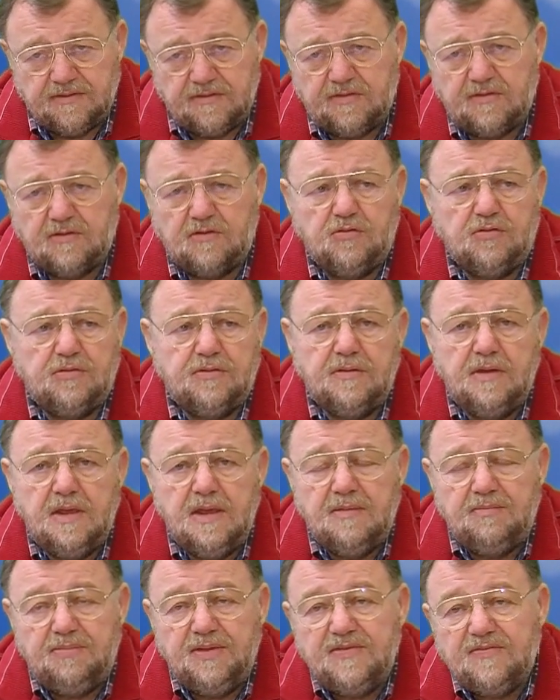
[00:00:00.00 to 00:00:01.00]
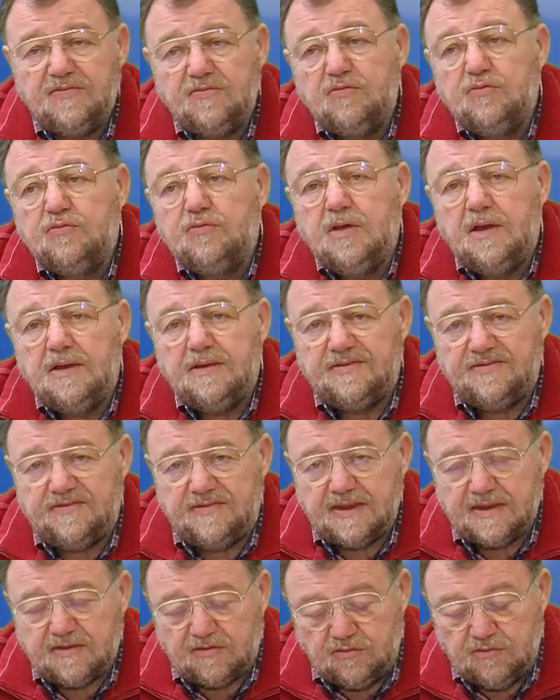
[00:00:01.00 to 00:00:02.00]
or up to 600
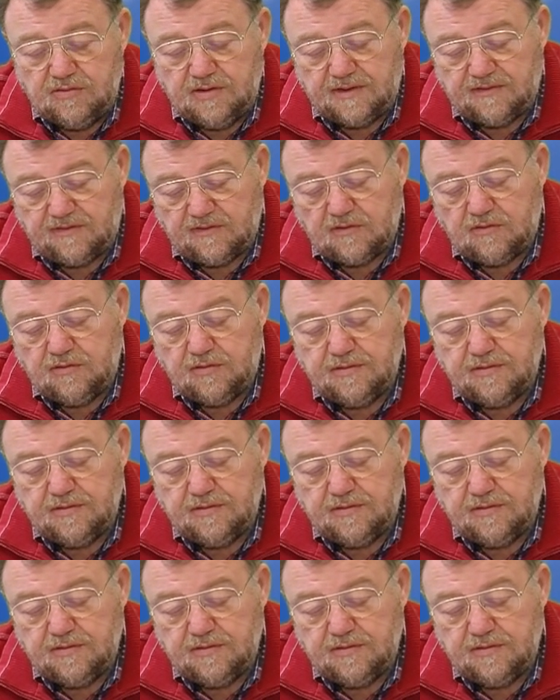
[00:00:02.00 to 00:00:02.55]
seconds